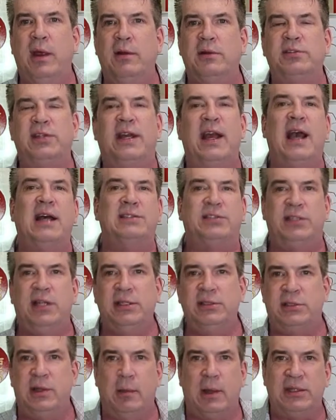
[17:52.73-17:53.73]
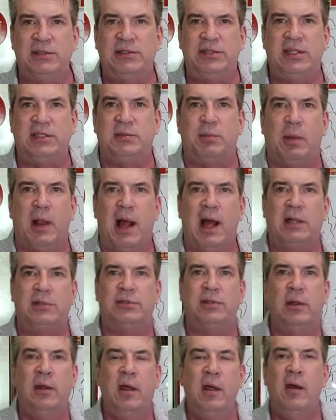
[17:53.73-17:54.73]
There's a gas station about six
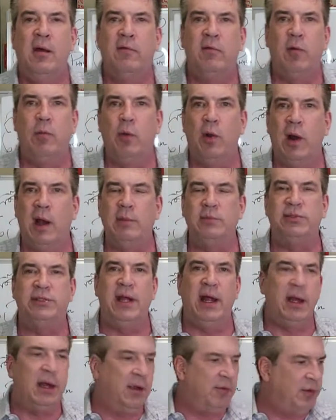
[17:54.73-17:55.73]
blocks from where I'm standing.